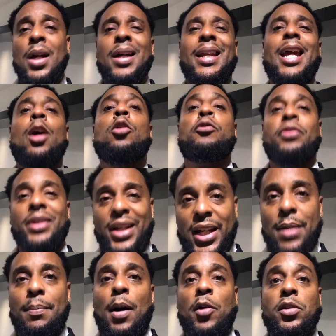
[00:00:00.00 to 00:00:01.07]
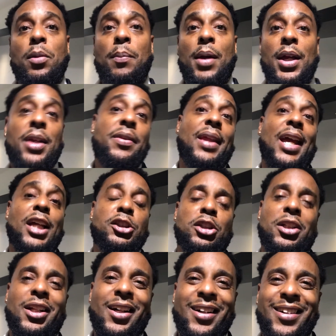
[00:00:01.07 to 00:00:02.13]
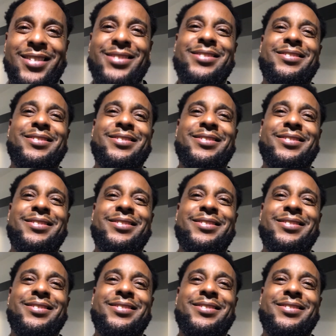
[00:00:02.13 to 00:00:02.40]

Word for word: They're gonna forget about the million things you've done.